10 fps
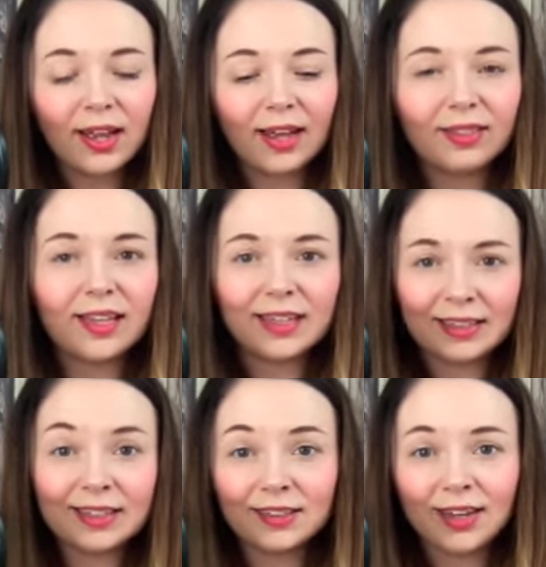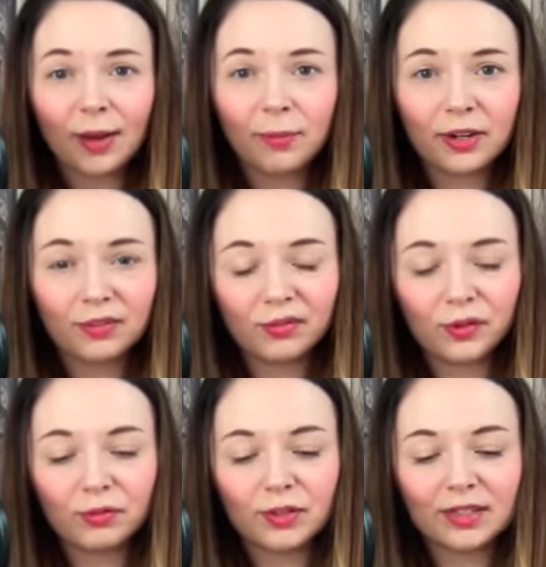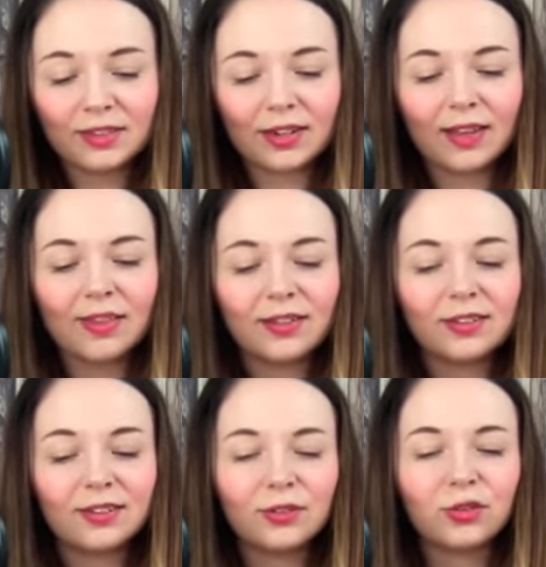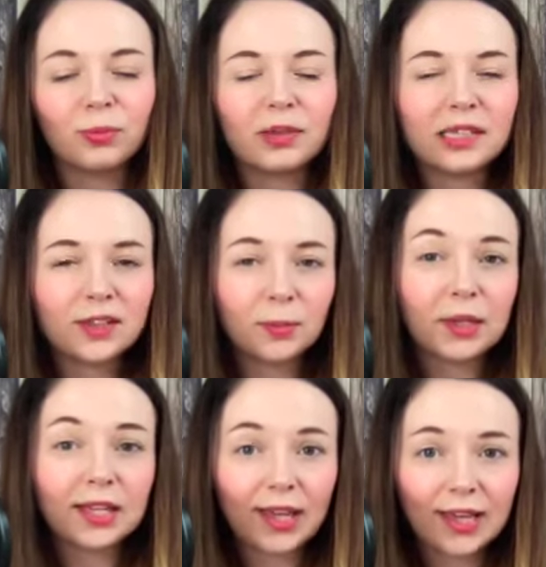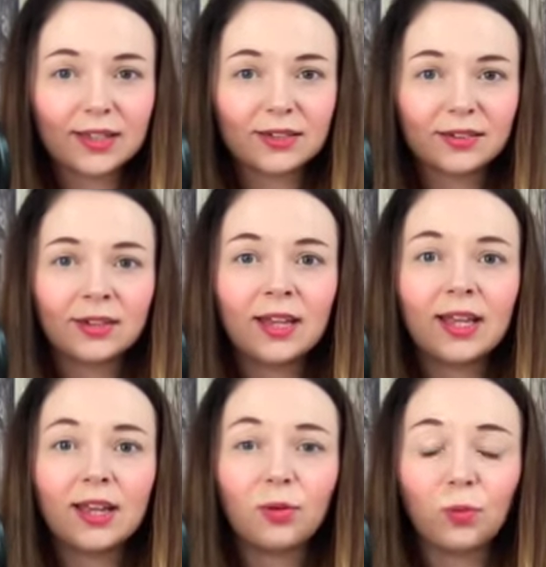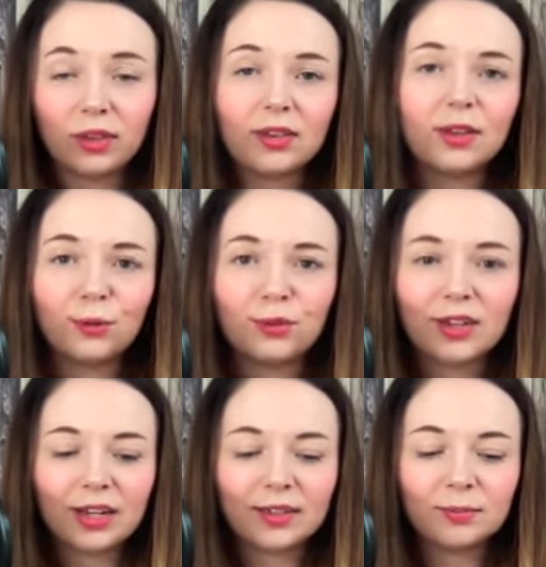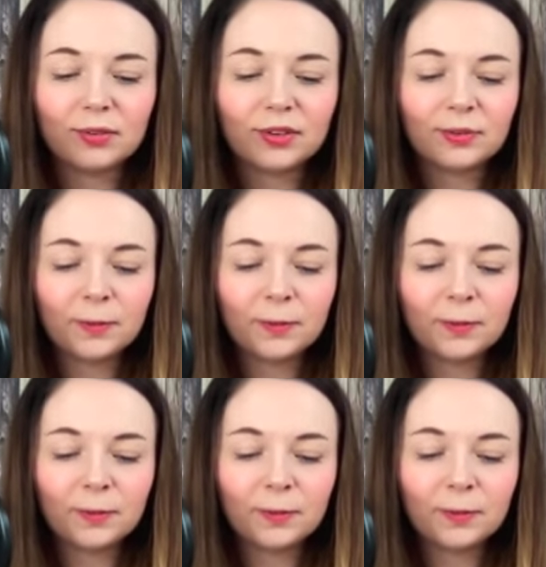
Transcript: and that it is happening for a reason and there's still something to be gained within those times.